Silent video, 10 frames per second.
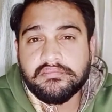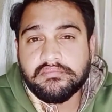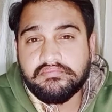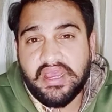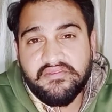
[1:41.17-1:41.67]

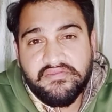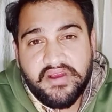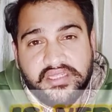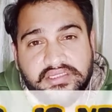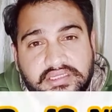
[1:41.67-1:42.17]
my
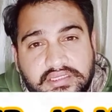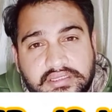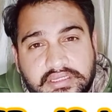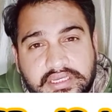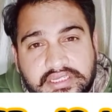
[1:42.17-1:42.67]
father
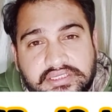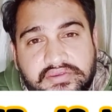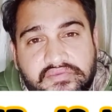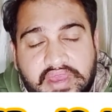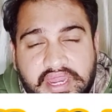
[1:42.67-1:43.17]
is
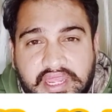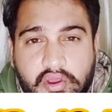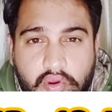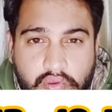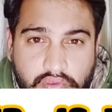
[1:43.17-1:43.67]
very
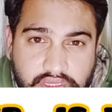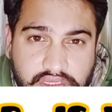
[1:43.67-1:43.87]
old,